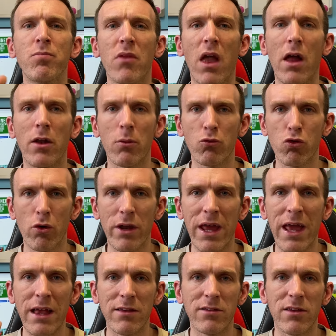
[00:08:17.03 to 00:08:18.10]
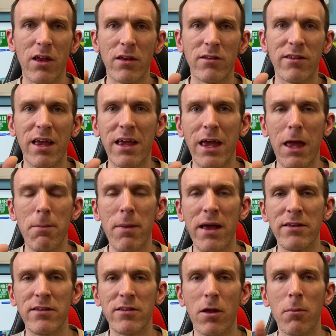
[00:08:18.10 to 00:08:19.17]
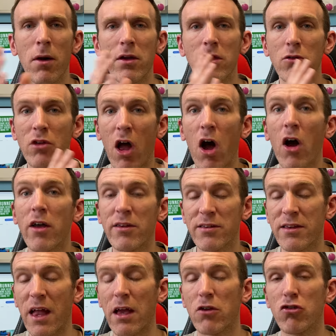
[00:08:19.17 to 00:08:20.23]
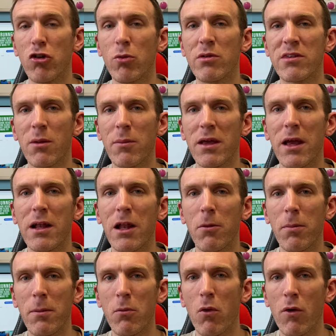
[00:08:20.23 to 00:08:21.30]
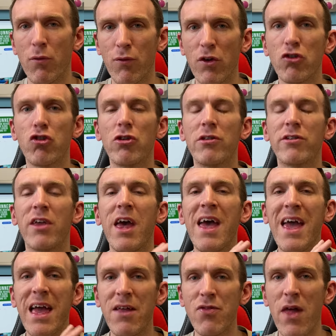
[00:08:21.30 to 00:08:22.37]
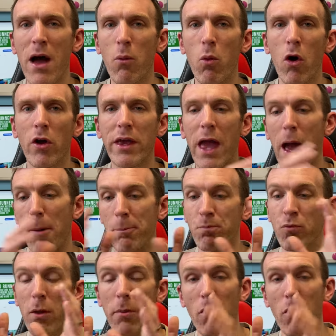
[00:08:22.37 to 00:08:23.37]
and I'm trying to hit certain 10K paces, I might use a higher stack shoe and something a little bit more efficient in that workout. But